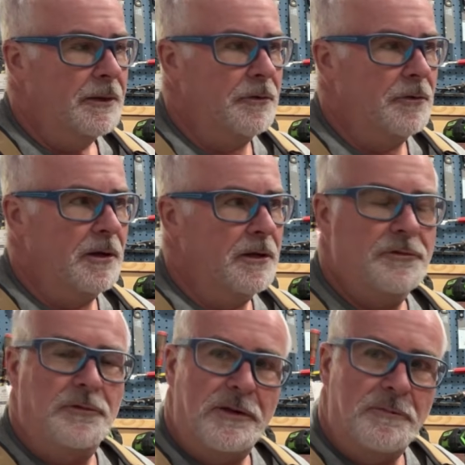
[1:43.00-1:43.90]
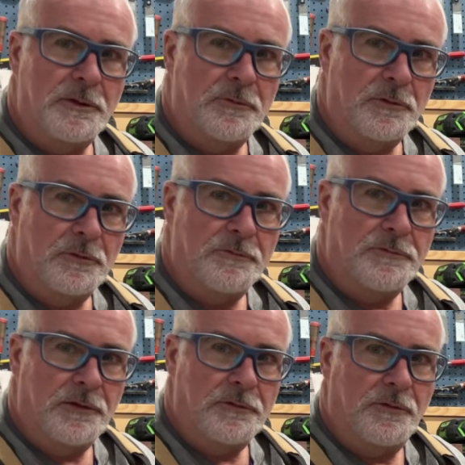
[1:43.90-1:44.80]
It would also give me room
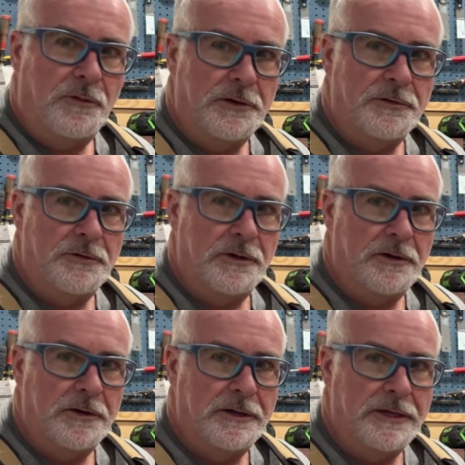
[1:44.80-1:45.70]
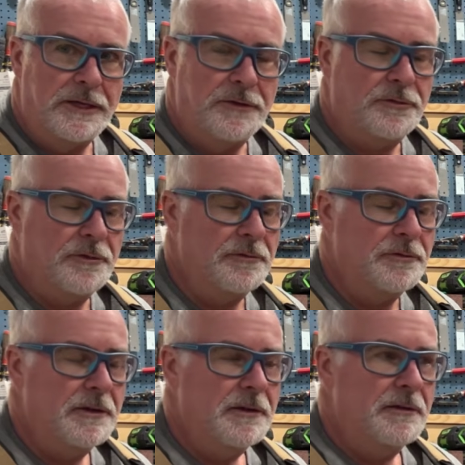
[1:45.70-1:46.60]
for the 4200 adhesive
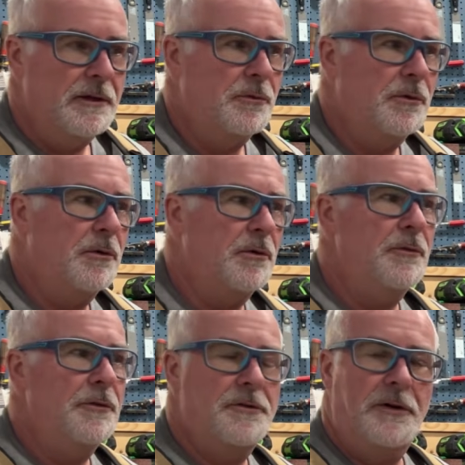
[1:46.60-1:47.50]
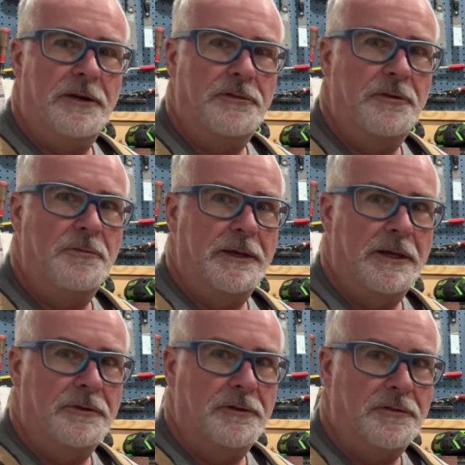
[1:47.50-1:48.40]
that will hold the drain tube
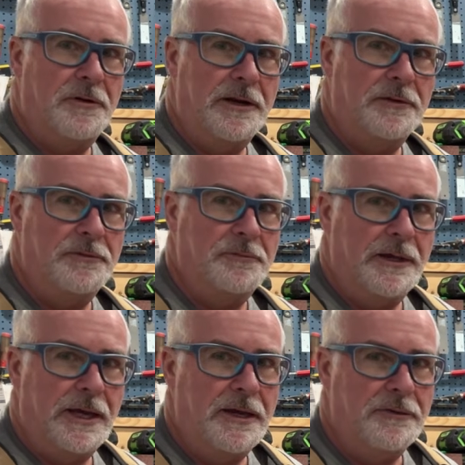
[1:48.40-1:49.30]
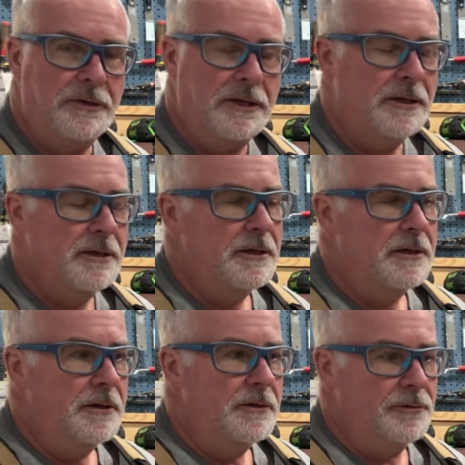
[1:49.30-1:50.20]
in the transom cavity.
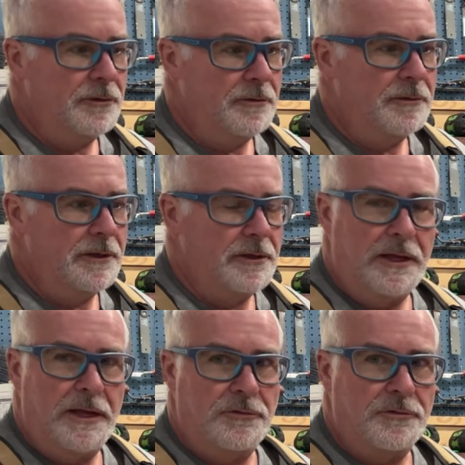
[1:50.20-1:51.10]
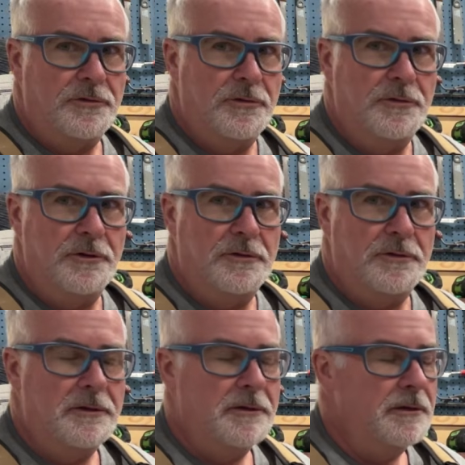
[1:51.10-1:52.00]
So it has two
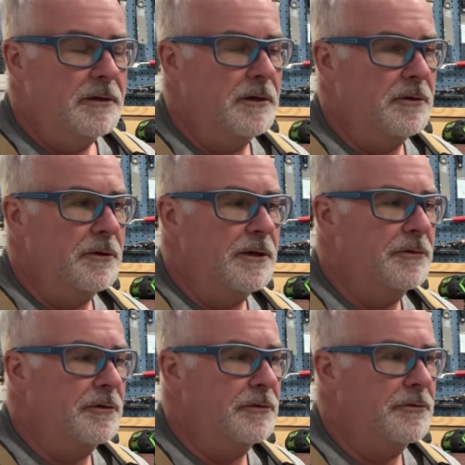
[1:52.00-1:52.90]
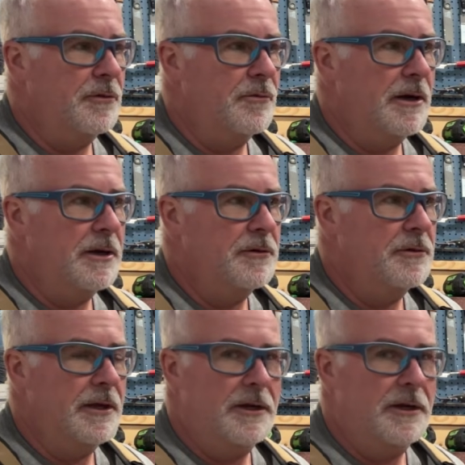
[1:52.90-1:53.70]
good reasons for why I do that.